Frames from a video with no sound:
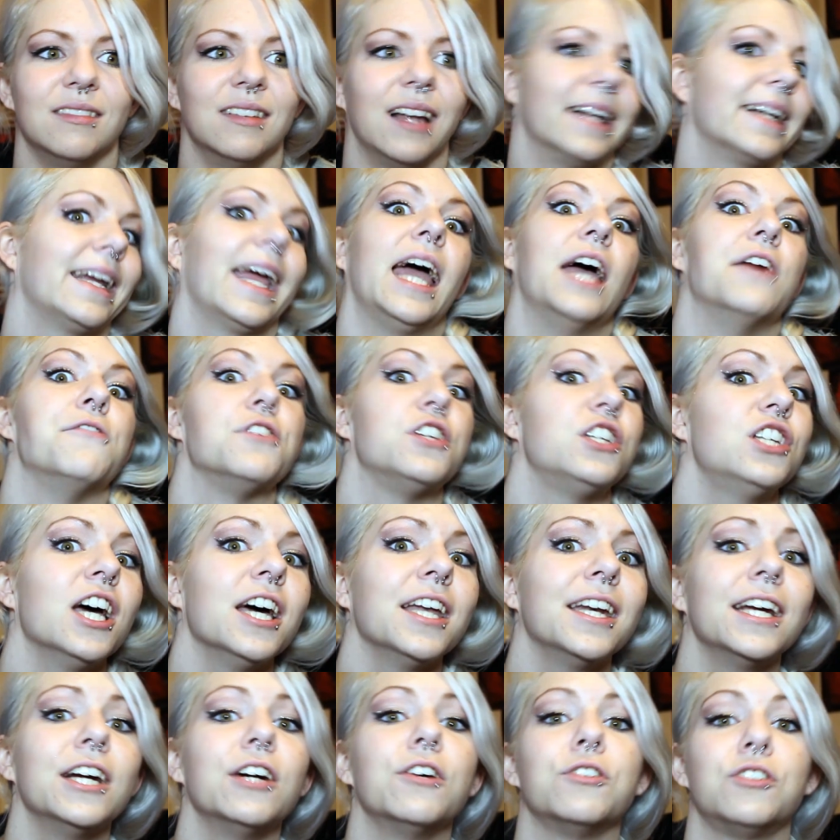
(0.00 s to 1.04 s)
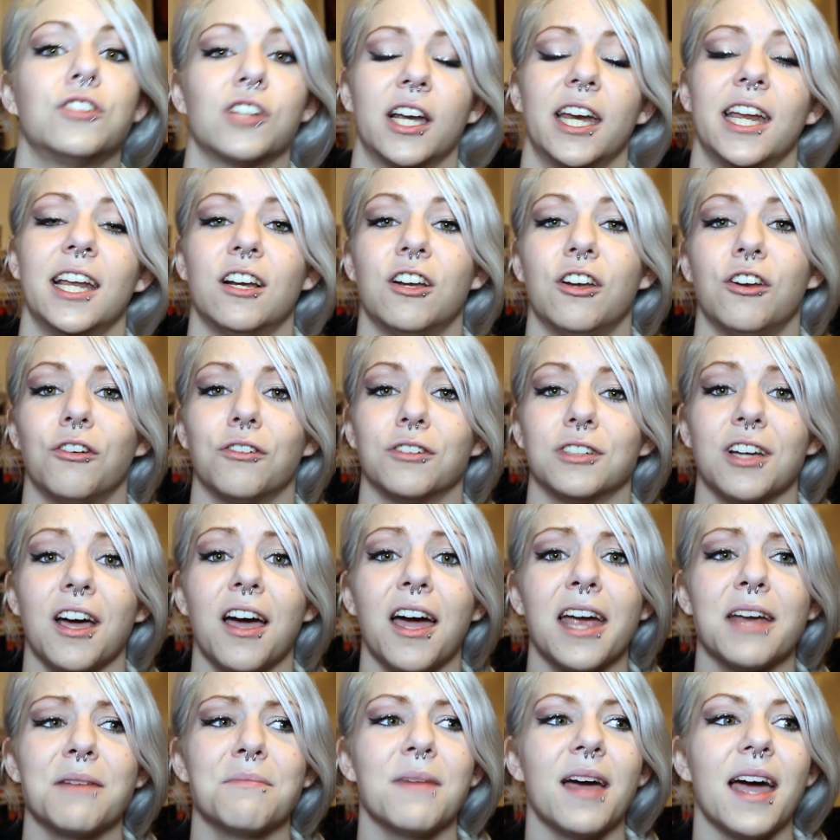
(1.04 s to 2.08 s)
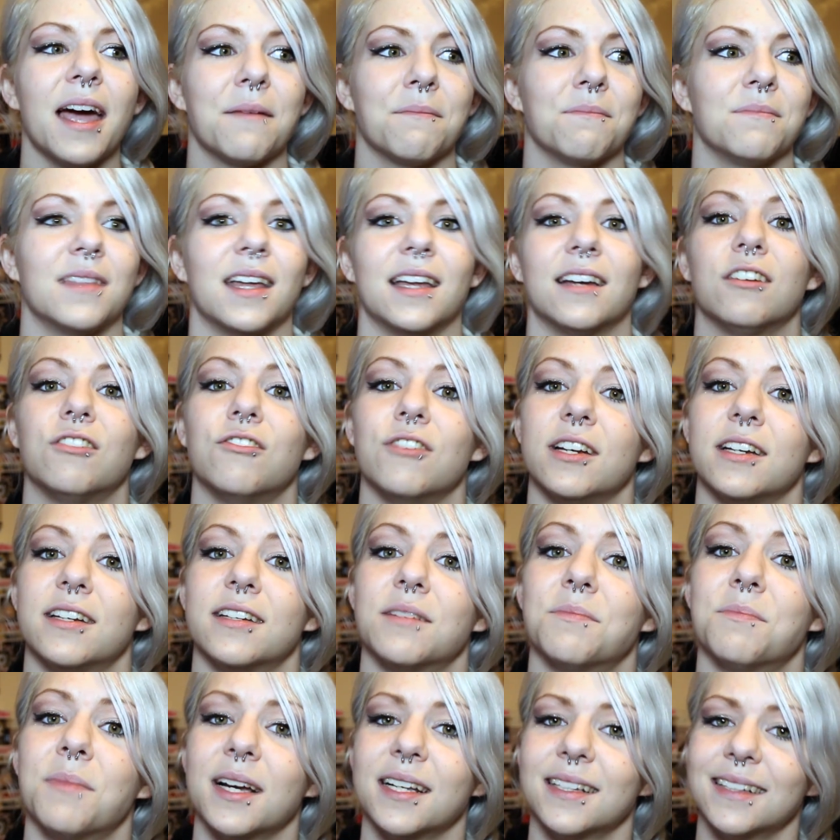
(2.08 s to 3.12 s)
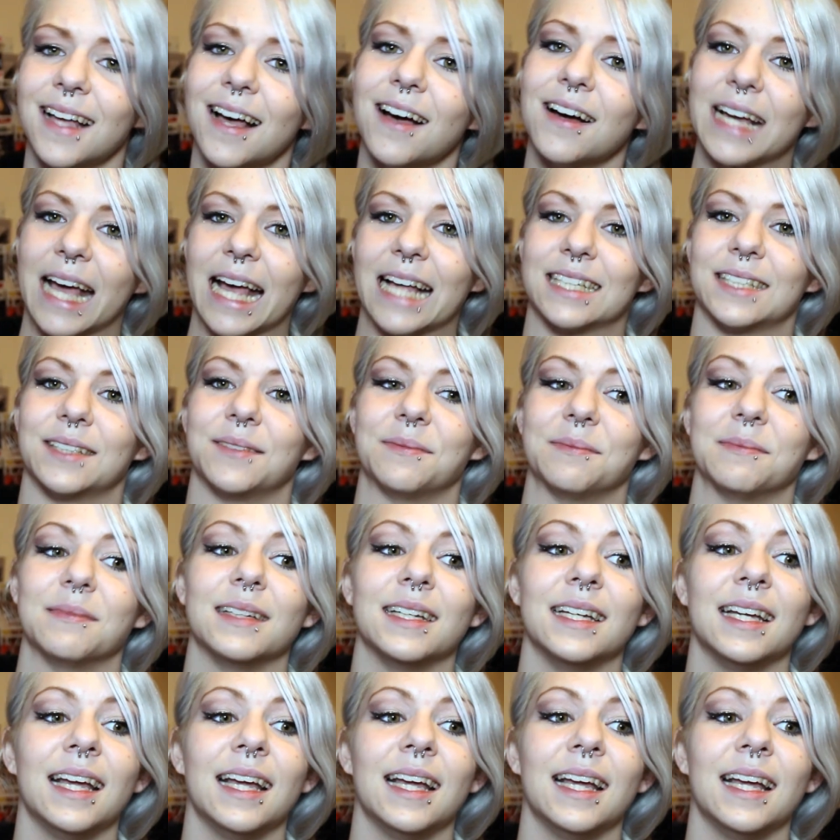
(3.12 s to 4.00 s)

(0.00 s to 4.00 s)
like, ever done it or done it in a long time, I'm then greeted by sarcasm.